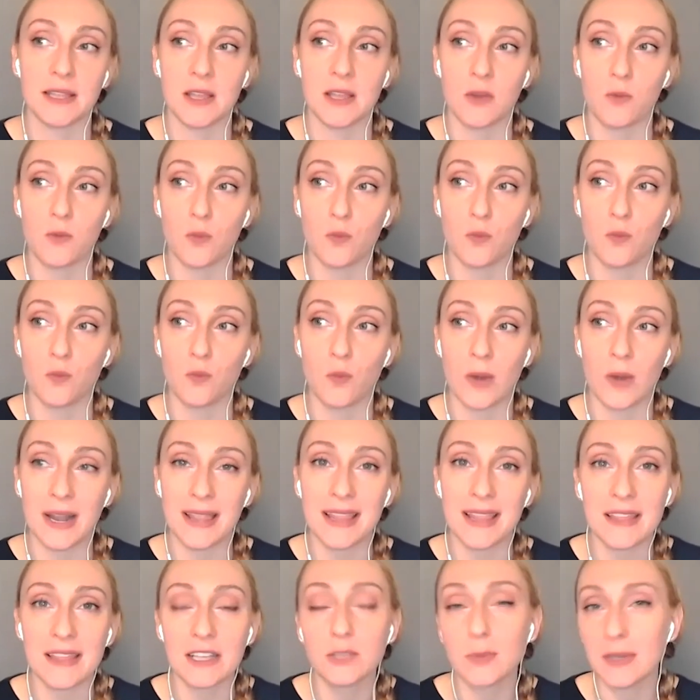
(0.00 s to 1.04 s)
I think one of
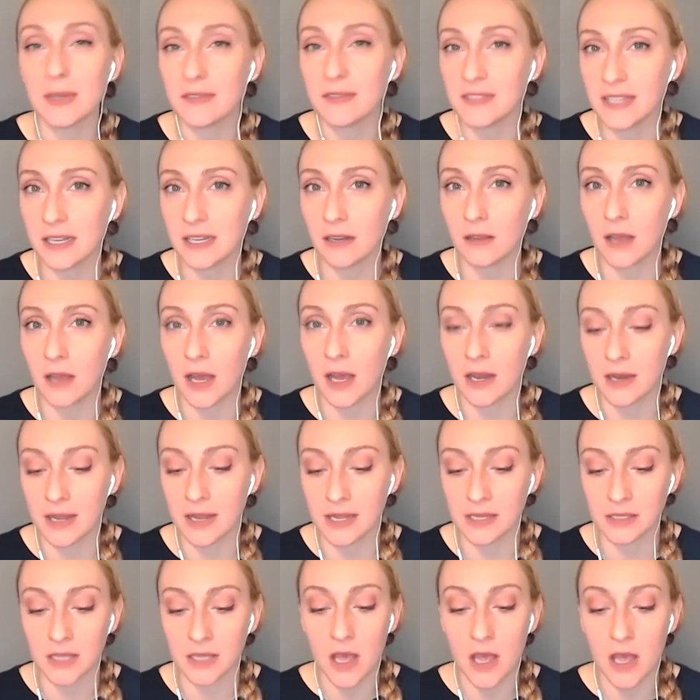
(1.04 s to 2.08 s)
the things we've seen a lot
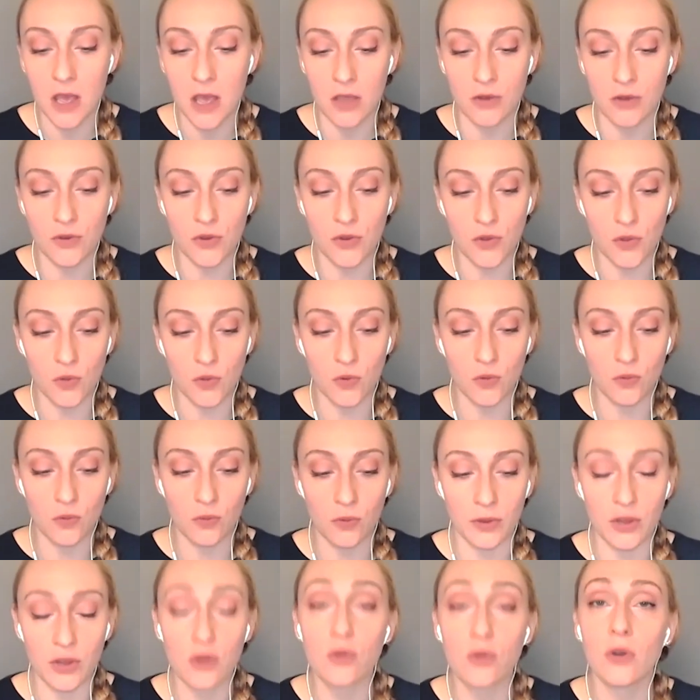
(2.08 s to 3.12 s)
is new,
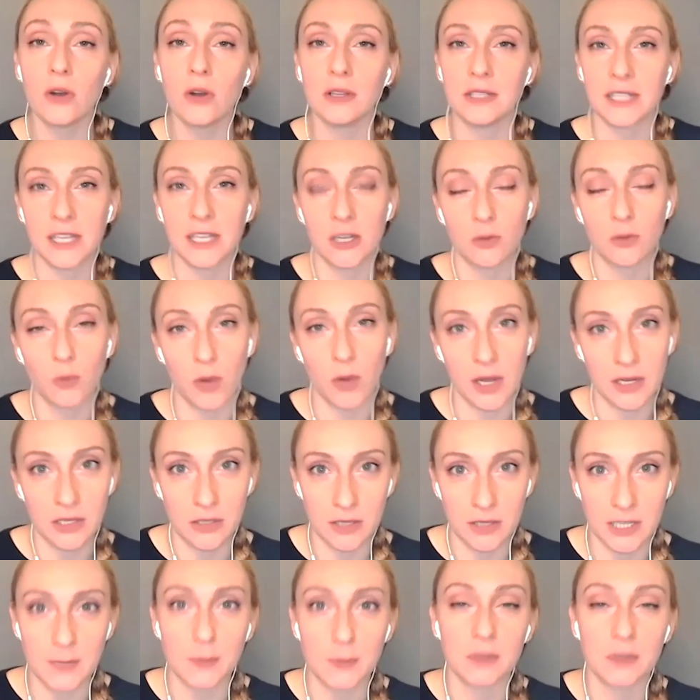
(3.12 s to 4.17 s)
what you call tier one,
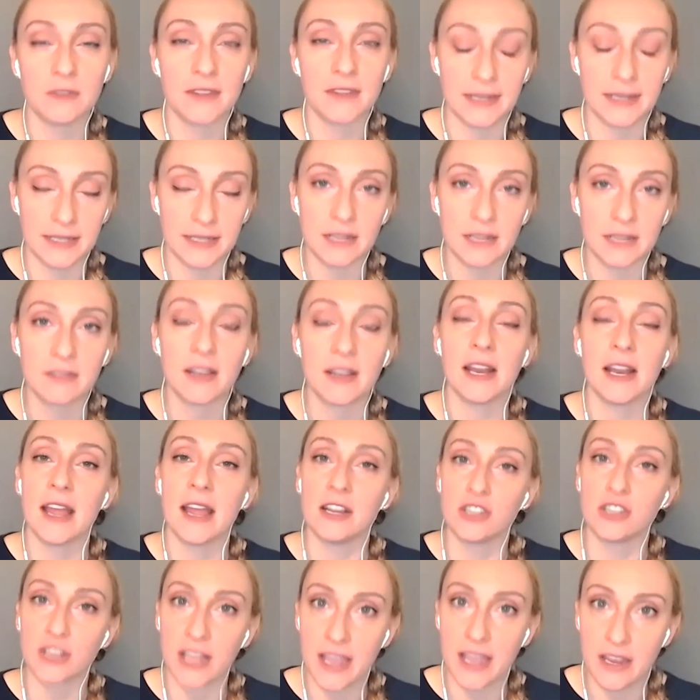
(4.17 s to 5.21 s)
so these preventative kind of
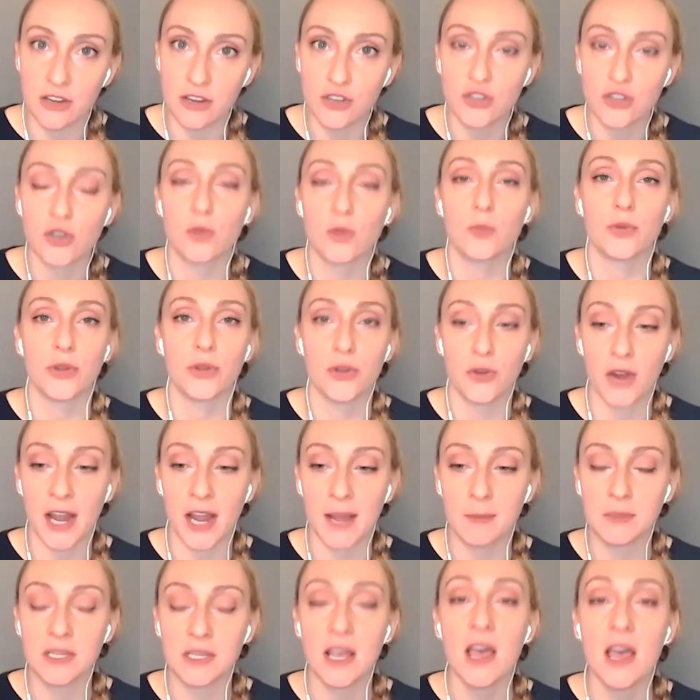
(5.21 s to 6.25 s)
educational
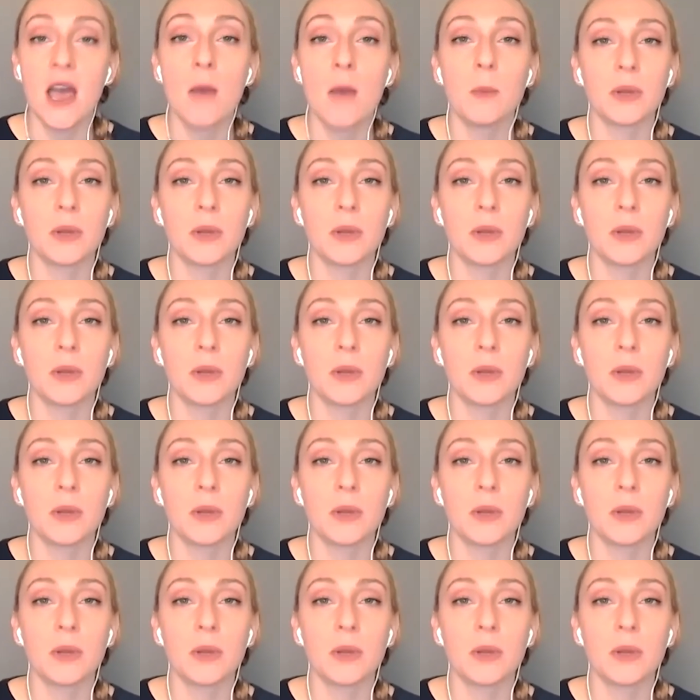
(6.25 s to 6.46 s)
programs,